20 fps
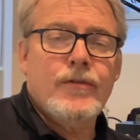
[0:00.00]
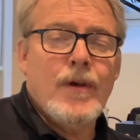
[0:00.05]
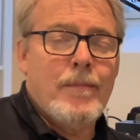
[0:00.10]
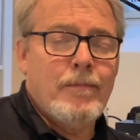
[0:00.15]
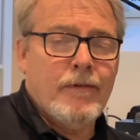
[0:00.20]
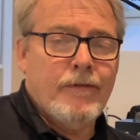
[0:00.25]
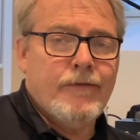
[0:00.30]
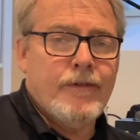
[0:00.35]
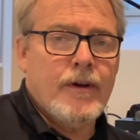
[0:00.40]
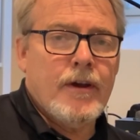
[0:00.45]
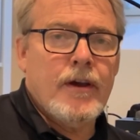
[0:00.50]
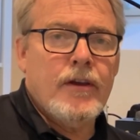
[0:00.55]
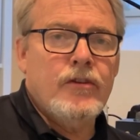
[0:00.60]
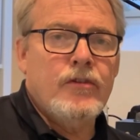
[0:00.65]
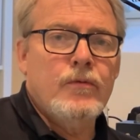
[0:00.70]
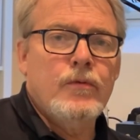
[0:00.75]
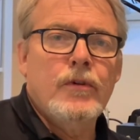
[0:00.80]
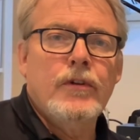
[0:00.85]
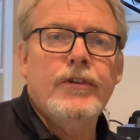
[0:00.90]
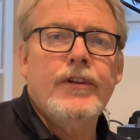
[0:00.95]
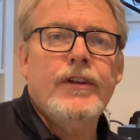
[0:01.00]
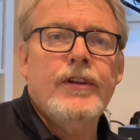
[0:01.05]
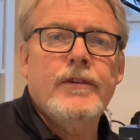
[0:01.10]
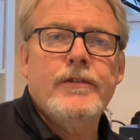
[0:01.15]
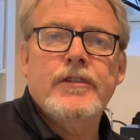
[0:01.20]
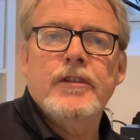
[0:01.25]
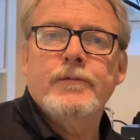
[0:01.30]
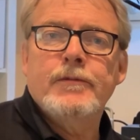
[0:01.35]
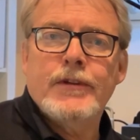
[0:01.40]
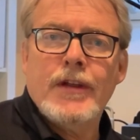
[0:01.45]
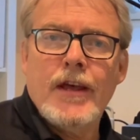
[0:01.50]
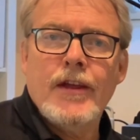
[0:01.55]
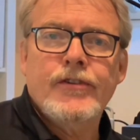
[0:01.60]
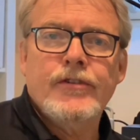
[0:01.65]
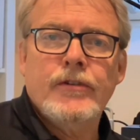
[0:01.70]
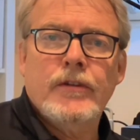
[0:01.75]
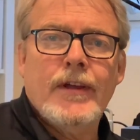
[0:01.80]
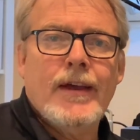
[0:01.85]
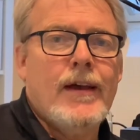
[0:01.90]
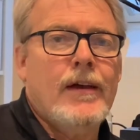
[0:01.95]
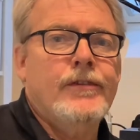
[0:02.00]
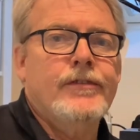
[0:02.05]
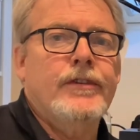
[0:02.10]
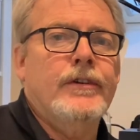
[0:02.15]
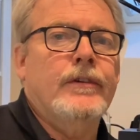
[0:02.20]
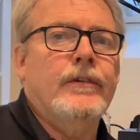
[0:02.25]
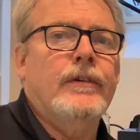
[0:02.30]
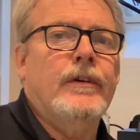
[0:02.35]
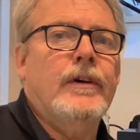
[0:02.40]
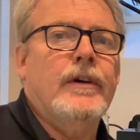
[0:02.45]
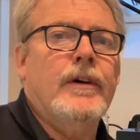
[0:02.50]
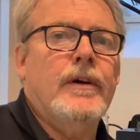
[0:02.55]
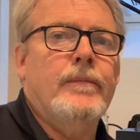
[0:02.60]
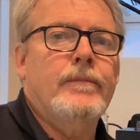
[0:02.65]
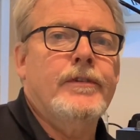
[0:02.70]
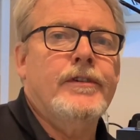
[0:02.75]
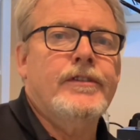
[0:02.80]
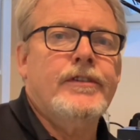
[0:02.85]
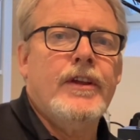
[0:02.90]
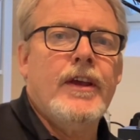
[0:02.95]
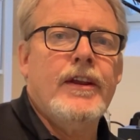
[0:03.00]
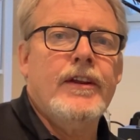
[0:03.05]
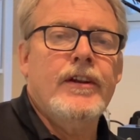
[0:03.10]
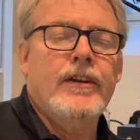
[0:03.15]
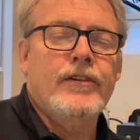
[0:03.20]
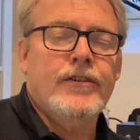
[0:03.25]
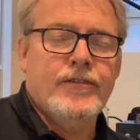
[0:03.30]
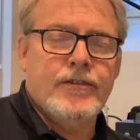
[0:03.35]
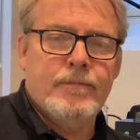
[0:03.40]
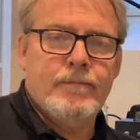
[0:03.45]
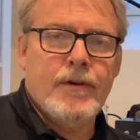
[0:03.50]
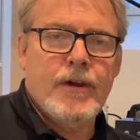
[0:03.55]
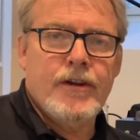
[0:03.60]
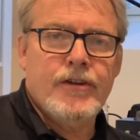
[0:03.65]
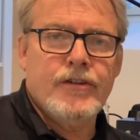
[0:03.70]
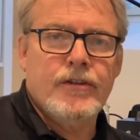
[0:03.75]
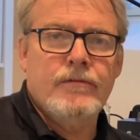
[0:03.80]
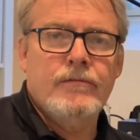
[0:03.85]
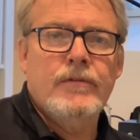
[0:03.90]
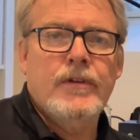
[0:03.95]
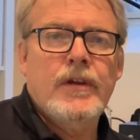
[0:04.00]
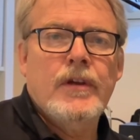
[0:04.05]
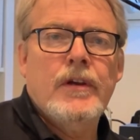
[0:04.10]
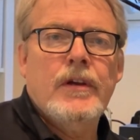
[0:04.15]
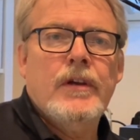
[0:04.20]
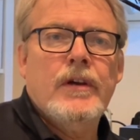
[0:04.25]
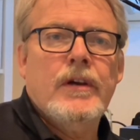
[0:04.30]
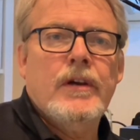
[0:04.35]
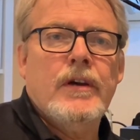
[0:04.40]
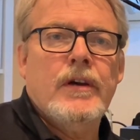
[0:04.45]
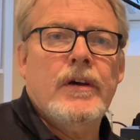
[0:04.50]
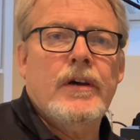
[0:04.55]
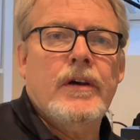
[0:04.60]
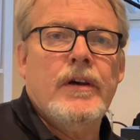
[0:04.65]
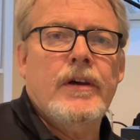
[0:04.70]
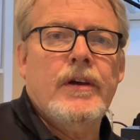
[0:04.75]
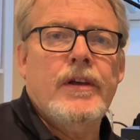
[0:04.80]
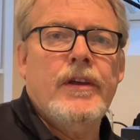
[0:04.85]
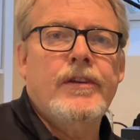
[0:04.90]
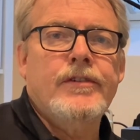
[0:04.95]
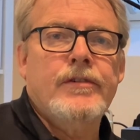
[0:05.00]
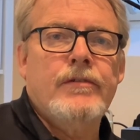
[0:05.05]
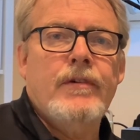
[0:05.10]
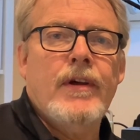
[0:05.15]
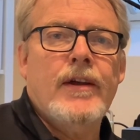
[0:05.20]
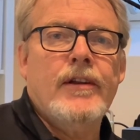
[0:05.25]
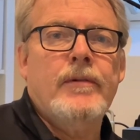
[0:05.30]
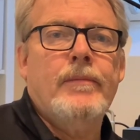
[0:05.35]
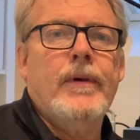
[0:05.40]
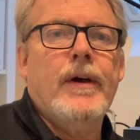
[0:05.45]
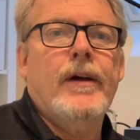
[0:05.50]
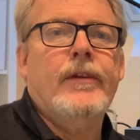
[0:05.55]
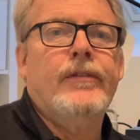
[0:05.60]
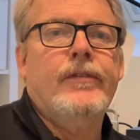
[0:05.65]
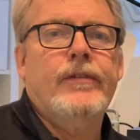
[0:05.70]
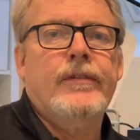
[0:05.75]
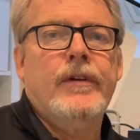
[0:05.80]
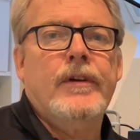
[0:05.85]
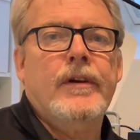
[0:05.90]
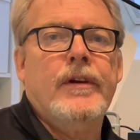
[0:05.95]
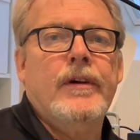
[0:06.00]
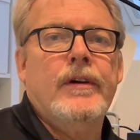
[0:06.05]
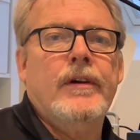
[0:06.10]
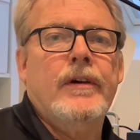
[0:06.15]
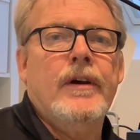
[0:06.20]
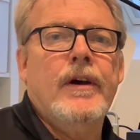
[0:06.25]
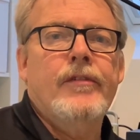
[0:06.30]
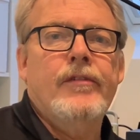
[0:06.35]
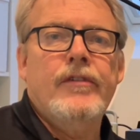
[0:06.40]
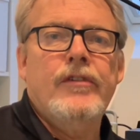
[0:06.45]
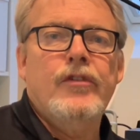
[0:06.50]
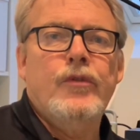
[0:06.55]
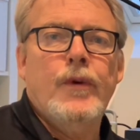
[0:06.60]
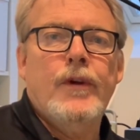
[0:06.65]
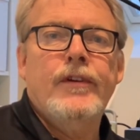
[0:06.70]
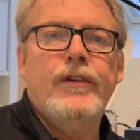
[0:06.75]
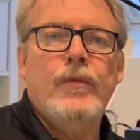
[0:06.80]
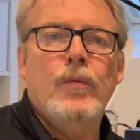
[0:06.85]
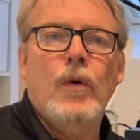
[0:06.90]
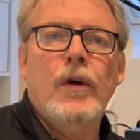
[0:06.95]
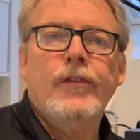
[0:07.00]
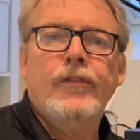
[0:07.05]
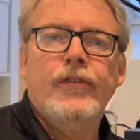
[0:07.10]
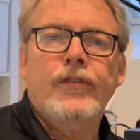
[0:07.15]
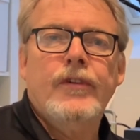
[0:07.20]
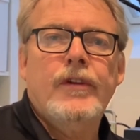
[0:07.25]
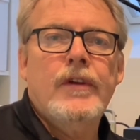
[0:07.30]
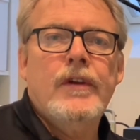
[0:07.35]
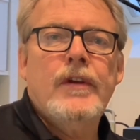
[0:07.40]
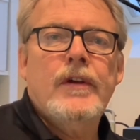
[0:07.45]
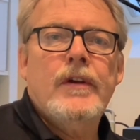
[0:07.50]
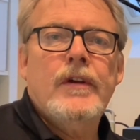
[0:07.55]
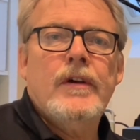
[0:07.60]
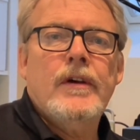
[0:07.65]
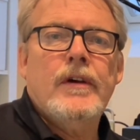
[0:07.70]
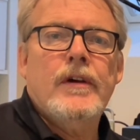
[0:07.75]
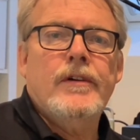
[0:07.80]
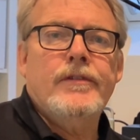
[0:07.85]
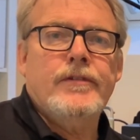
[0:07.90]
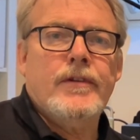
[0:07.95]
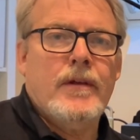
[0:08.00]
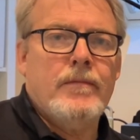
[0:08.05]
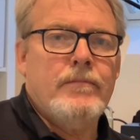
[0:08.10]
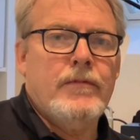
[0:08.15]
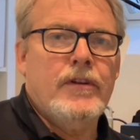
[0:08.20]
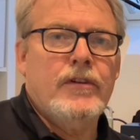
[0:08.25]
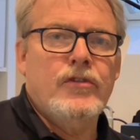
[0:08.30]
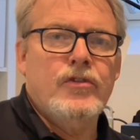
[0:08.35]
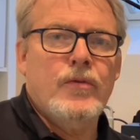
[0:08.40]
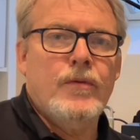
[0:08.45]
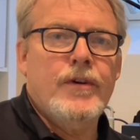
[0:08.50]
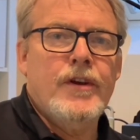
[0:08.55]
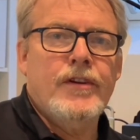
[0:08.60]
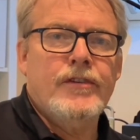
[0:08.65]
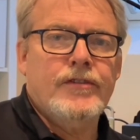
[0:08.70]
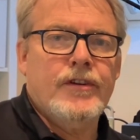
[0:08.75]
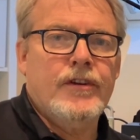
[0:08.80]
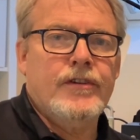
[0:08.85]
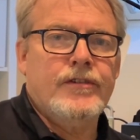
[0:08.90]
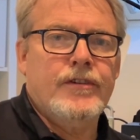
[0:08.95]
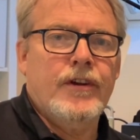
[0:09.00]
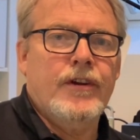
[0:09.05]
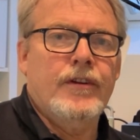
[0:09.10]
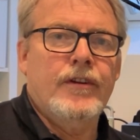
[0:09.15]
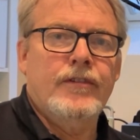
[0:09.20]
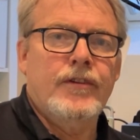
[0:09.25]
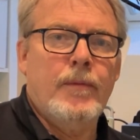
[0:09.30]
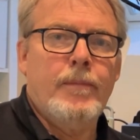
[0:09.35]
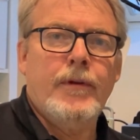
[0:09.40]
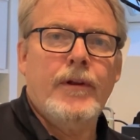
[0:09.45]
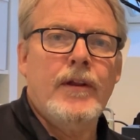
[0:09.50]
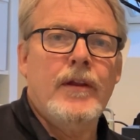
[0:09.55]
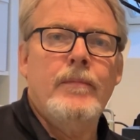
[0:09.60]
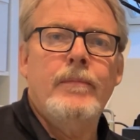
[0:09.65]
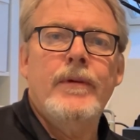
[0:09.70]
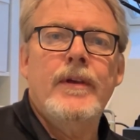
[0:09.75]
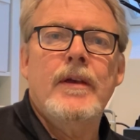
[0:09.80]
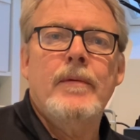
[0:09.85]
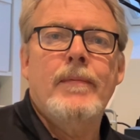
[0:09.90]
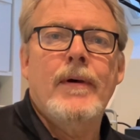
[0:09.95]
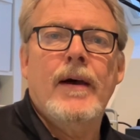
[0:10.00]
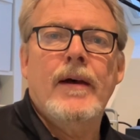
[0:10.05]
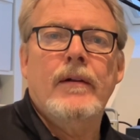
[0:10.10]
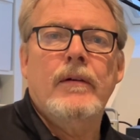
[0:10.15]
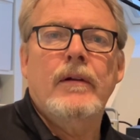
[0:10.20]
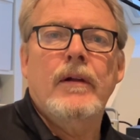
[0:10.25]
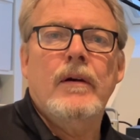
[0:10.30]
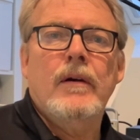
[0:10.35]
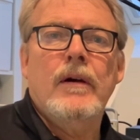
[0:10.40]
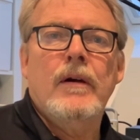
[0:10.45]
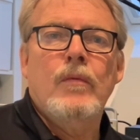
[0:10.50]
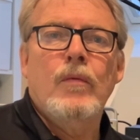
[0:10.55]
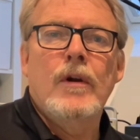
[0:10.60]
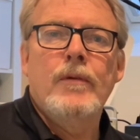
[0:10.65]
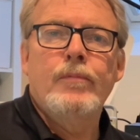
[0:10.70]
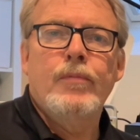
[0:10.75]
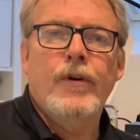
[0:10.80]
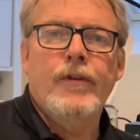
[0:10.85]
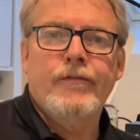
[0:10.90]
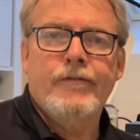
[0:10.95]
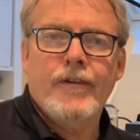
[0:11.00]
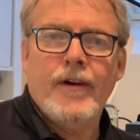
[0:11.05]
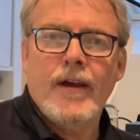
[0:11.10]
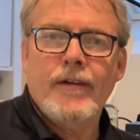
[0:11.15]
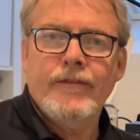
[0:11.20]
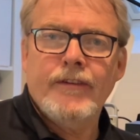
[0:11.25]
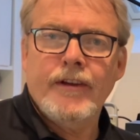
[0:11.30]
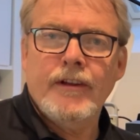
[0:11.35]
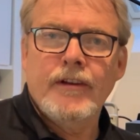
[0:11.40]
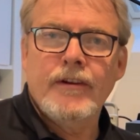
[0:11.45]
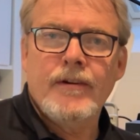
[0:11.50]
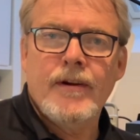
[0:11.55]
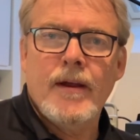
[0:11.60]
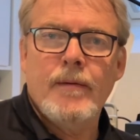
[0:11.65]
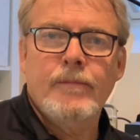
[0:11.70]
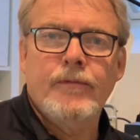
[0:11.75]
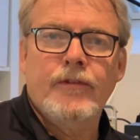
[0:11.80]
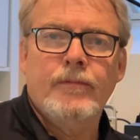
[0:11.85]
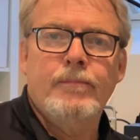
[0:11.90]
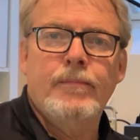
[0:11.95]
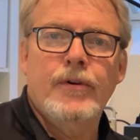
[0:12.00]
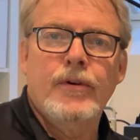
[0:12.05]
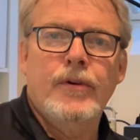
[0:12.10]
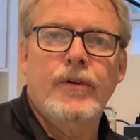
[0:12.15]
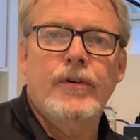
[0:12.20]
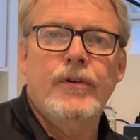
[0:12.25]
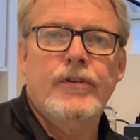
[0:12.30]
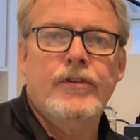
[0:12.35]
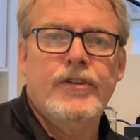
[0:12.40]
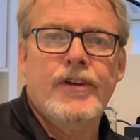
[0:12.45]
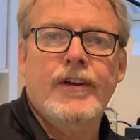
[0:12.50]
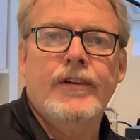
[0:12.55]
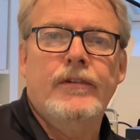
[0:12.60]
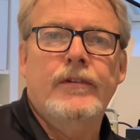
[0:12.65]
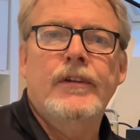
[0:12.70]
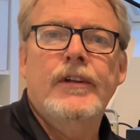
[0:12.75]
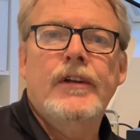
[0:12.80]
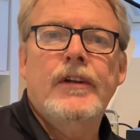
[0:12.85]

amplifier, you will need a substantial housing. The standing dissipation is around about 120 watts, so that means your heat sinks are going to typically be about 1.5 kilograms per channel.